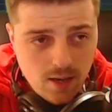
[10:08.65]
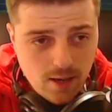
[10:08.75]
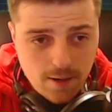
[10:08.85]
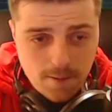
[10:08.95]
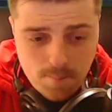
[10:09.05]

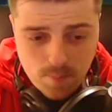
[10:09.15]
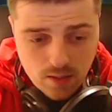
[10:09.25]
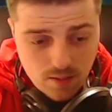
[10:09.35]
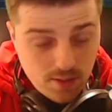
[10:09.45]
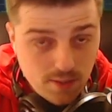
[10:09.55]

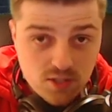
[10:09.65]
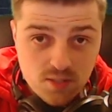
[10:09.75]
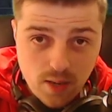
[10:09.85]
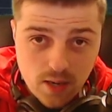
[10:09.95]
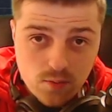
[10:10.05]
If you have
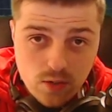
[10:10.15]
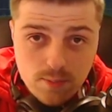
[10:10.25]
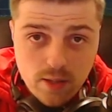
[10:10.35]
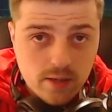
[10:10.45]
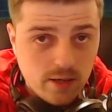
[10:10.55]
Spark
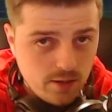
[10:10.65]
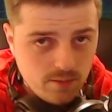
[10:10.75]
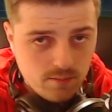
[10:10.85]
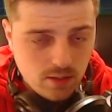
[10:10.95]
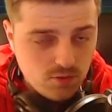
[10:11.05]
Replay, I
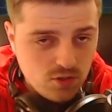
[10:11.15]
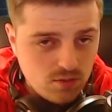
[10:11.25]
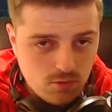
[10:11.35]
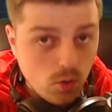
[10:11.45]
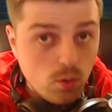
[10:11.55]
guarantee, like,
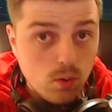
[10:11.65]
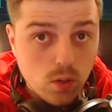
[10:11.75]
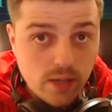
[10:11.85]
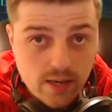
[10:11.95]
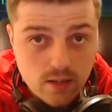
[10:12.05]
just go
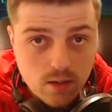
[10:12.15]
look at it.